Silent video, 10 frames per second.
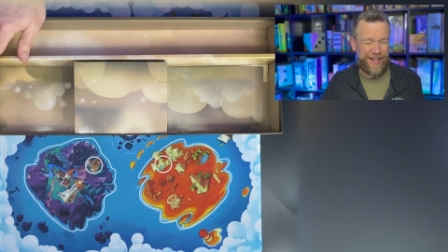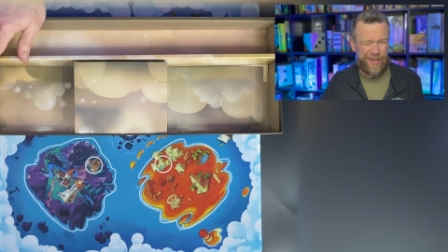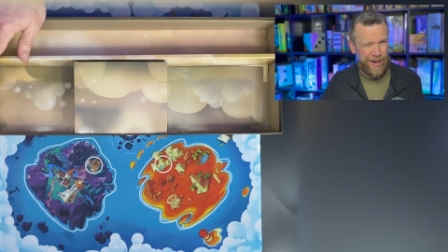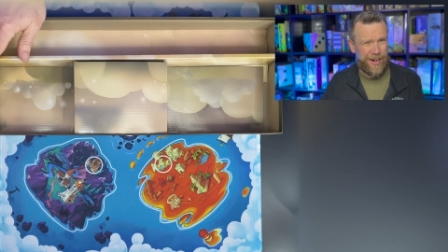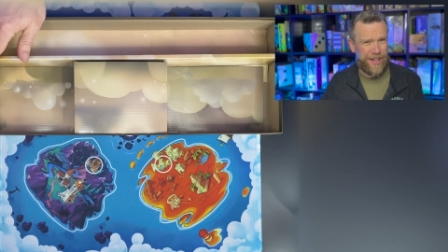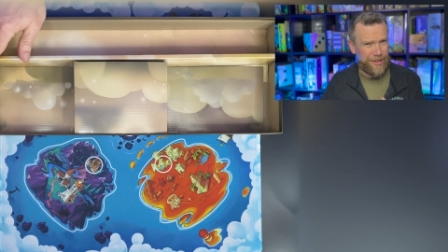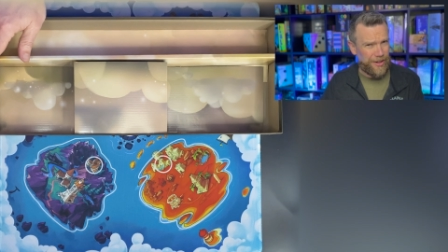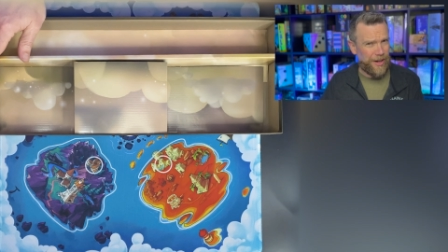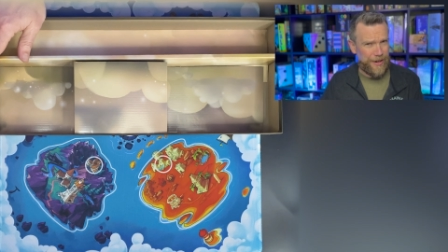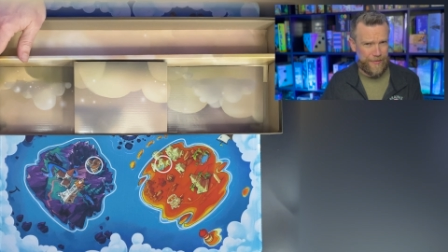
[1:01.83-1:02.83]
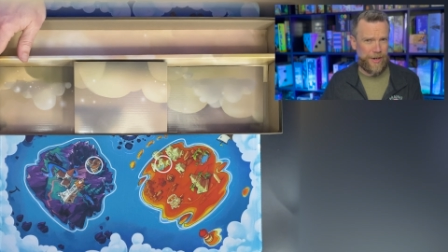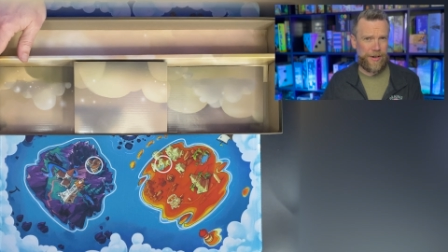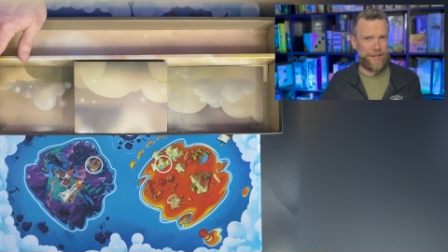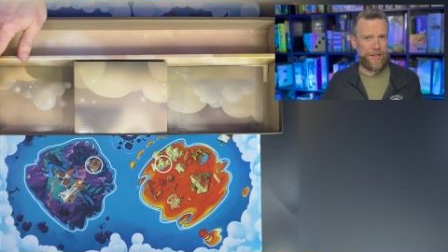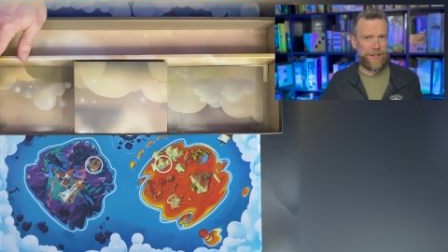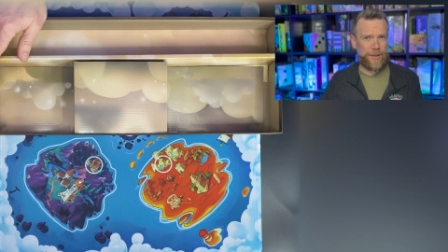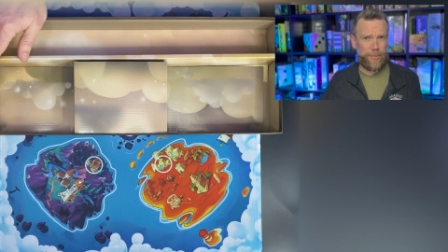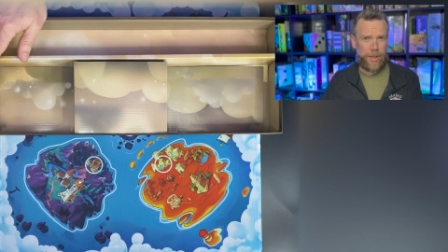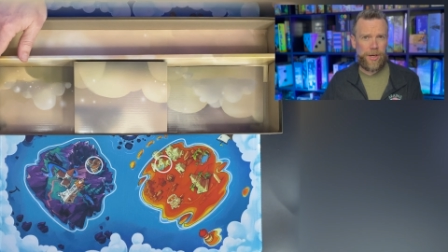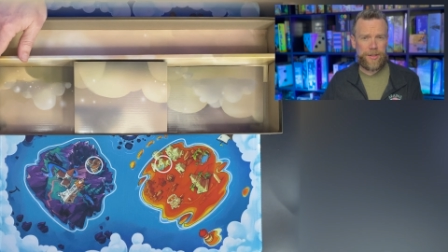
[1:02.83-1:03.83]
There aren't a lot of cards in this
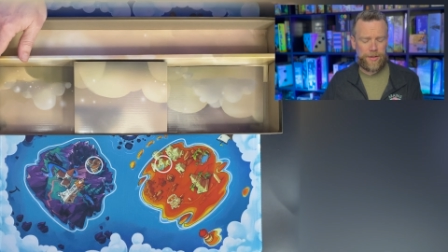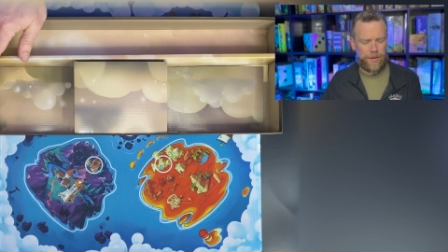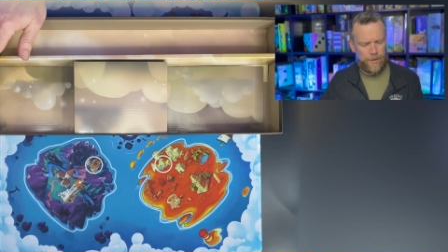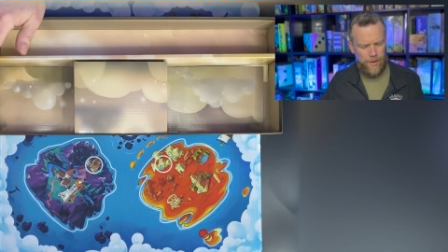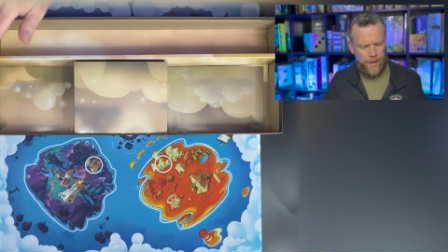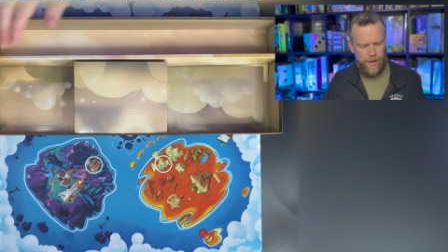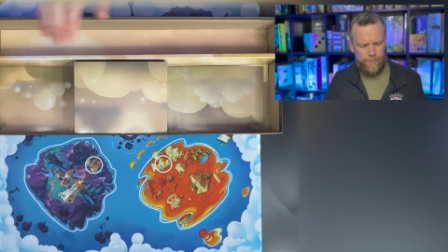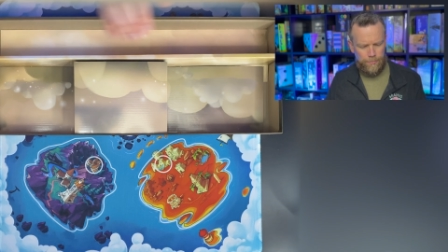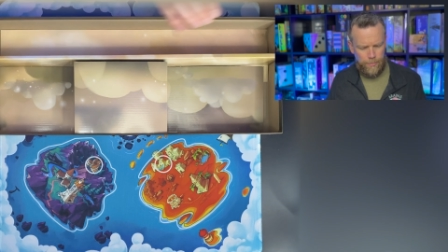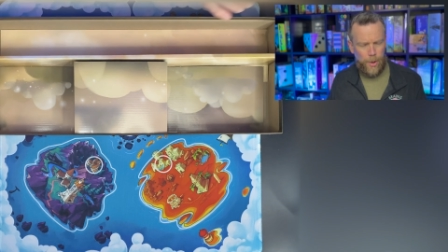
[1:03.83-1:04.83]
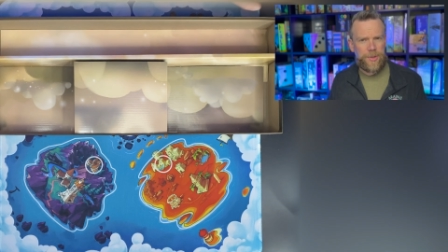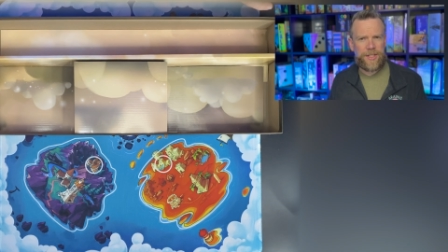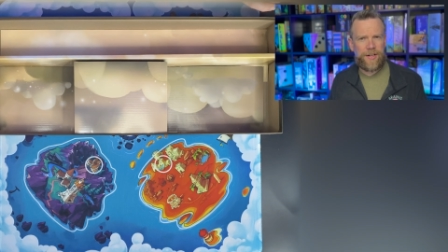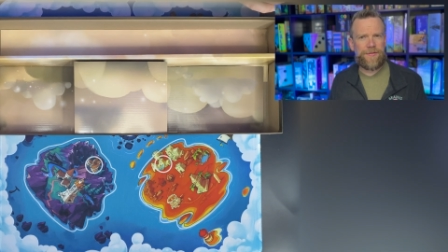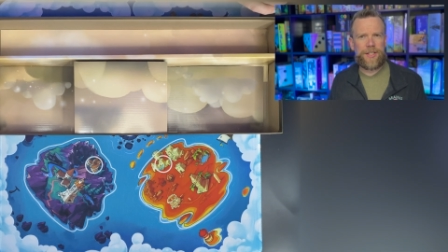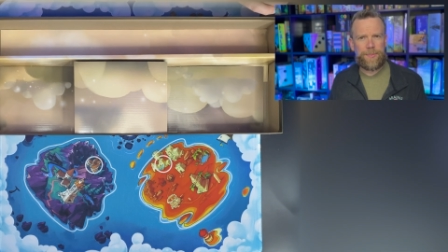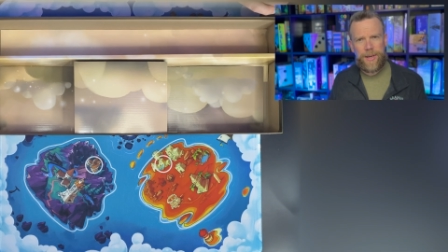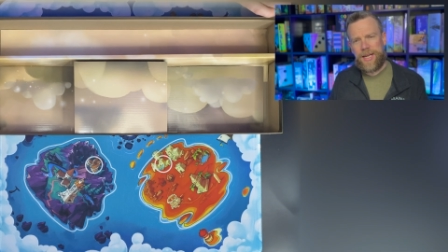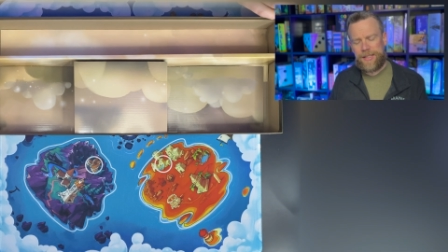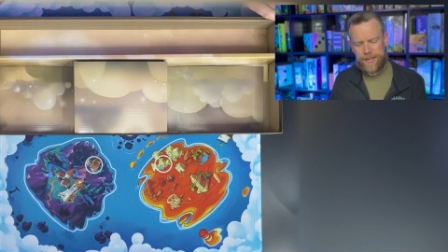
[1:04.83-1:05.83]
box, though. Most of the
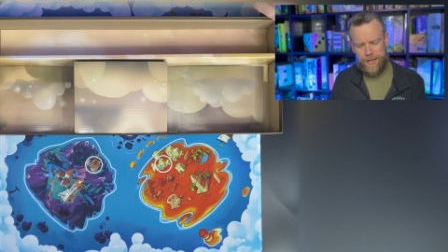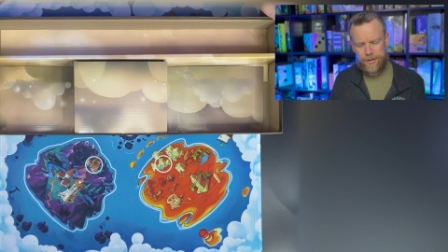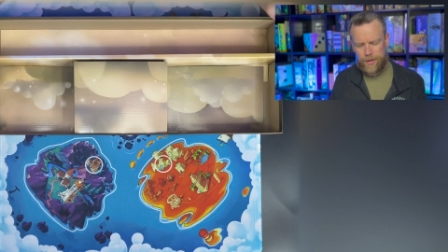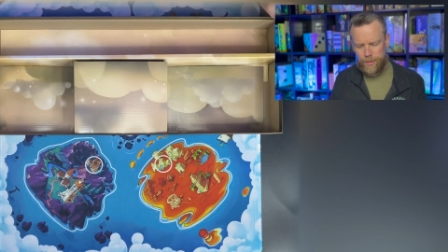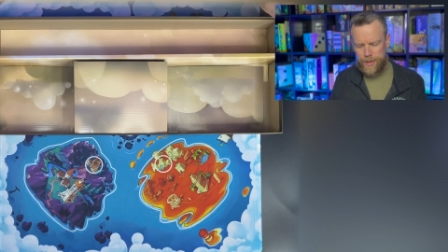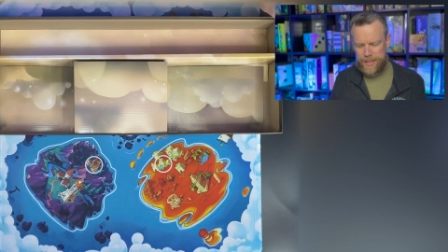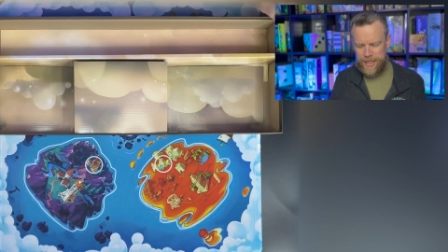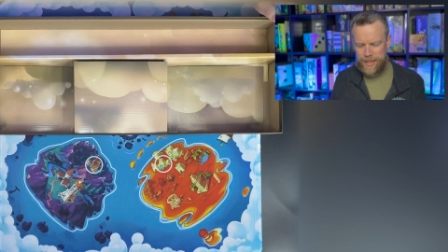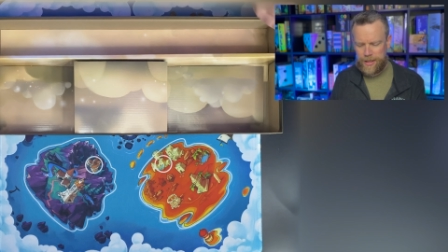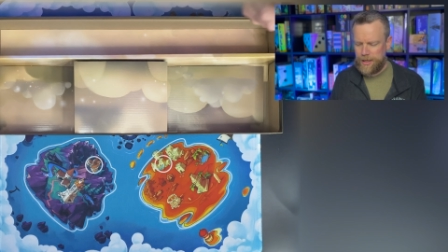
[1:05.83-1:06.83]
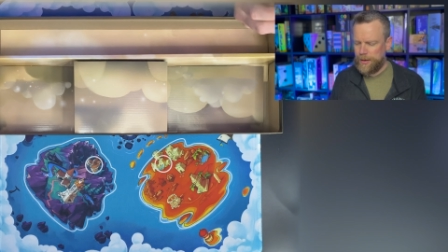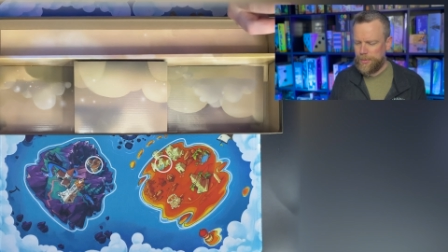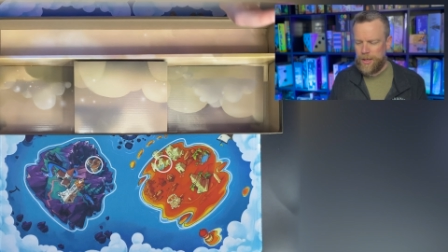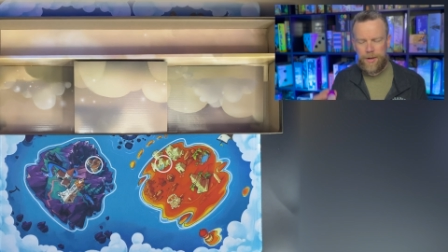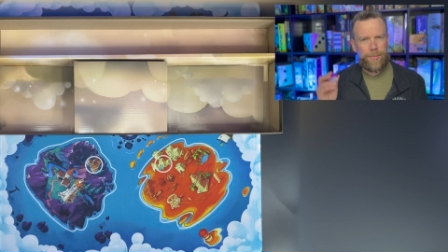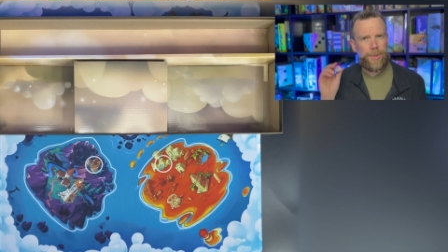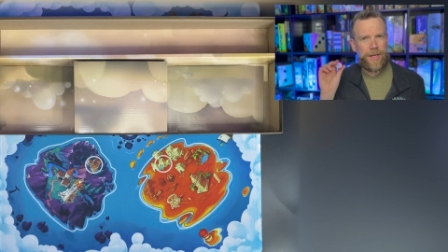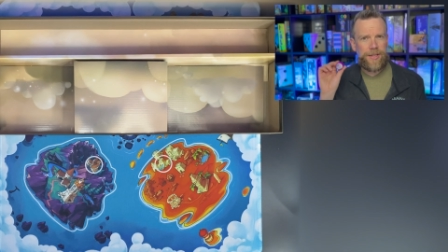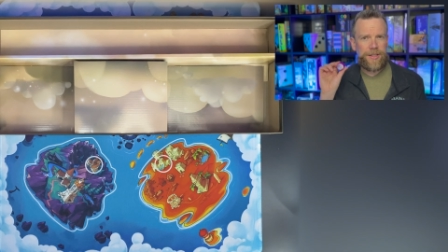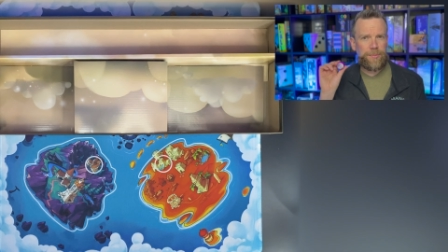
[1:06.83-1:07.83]
space is going to be taken up by
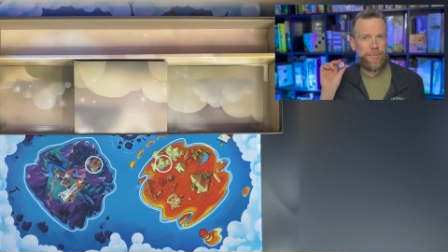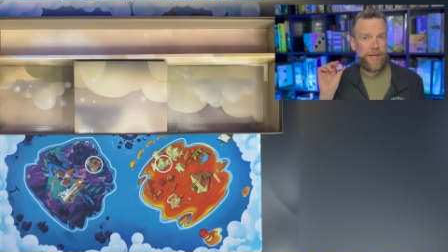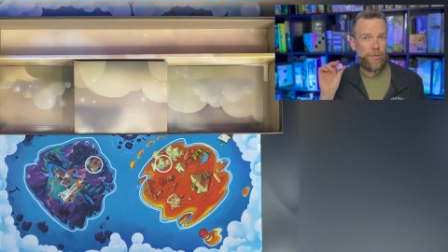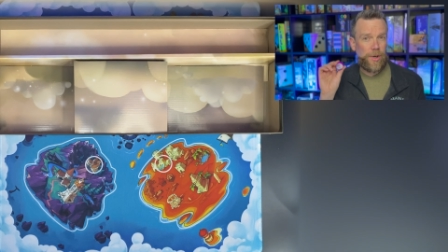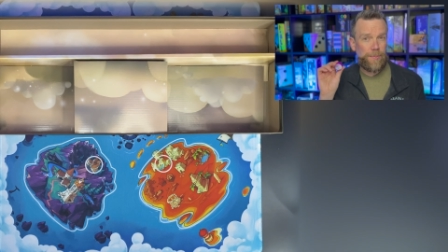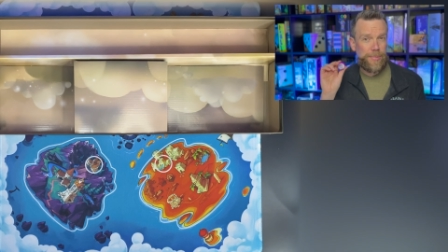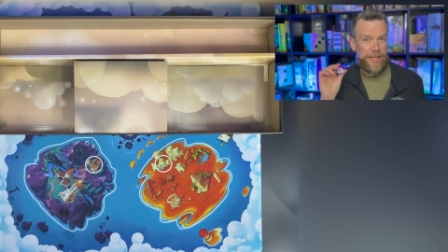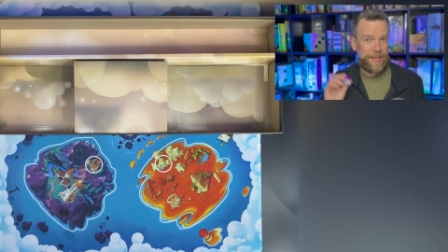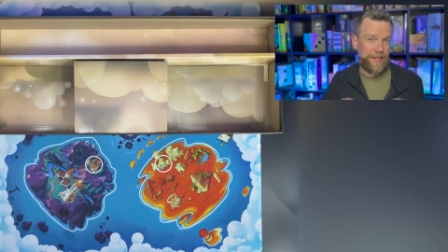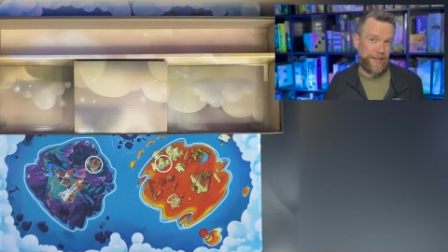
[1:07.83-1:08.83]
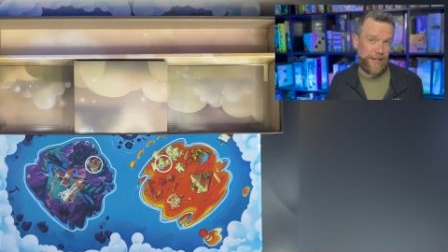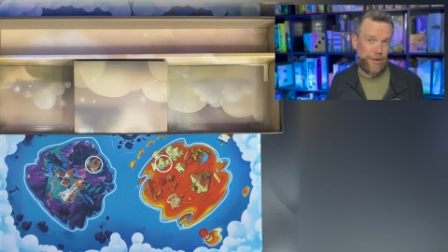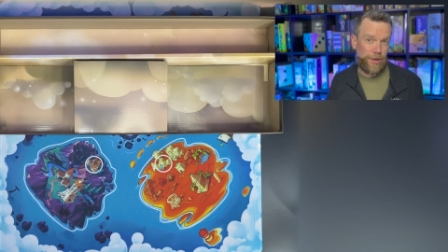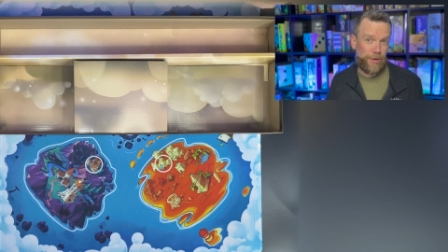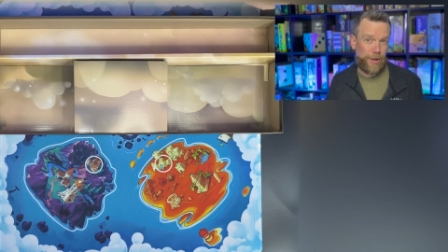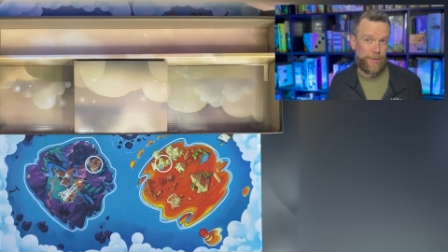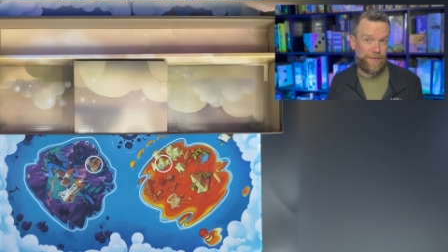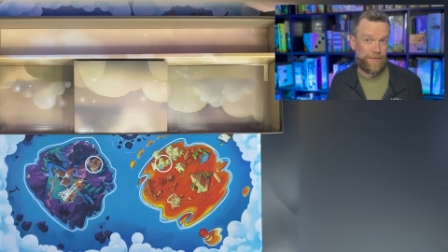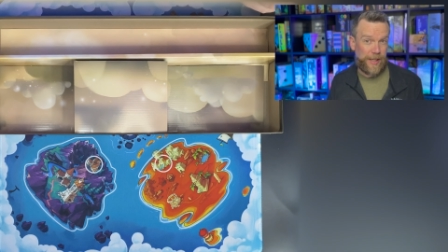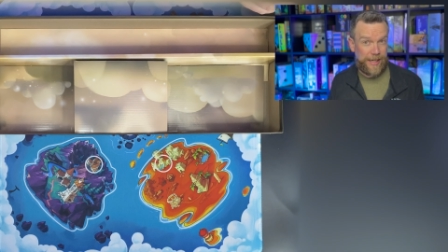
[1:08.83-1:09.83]
these big wooden pieces that you're going to be
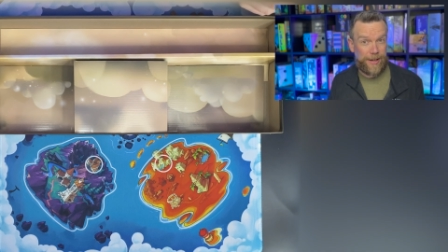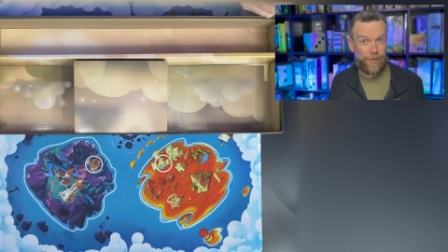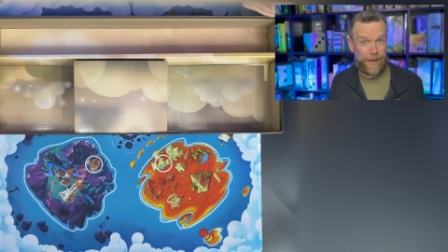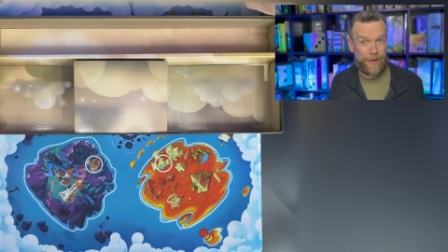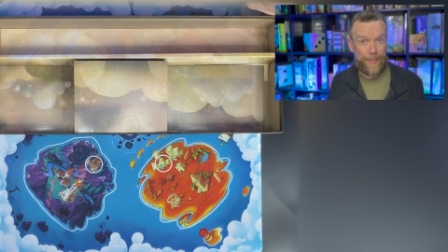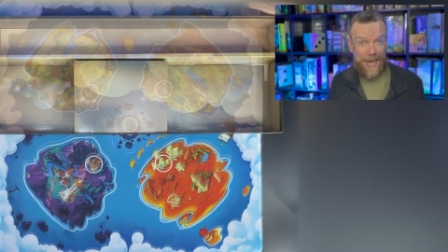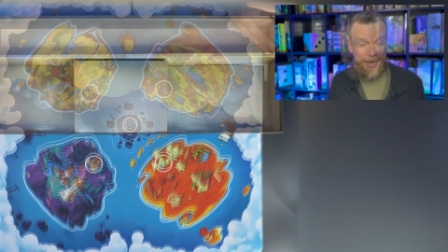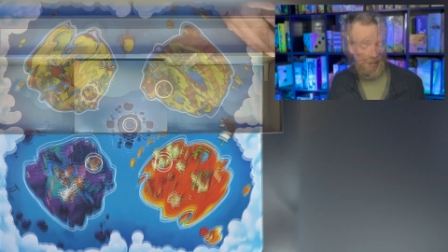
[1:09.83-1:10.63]
flicking around the mat.